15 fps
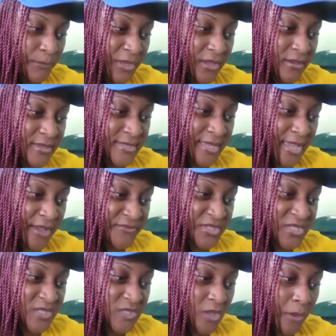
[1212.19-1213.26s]
because they have
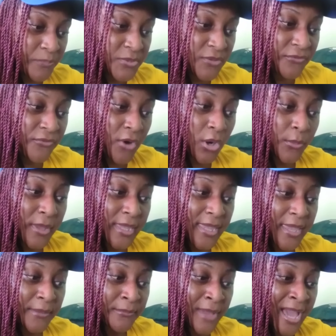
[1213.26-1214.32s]
stopped
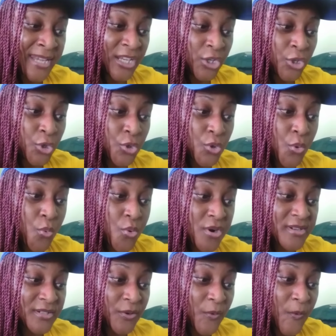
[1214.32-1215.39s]
following him and
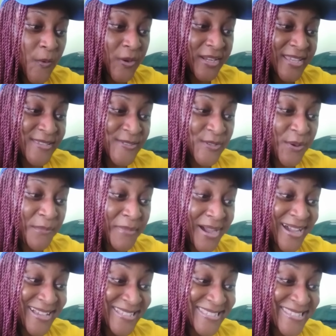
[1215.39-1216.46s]
ignored all his
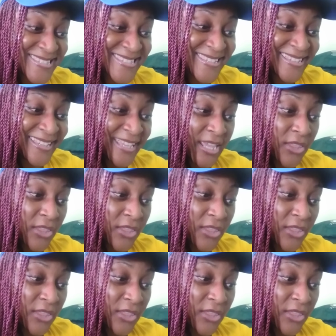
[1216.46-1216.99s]
commands.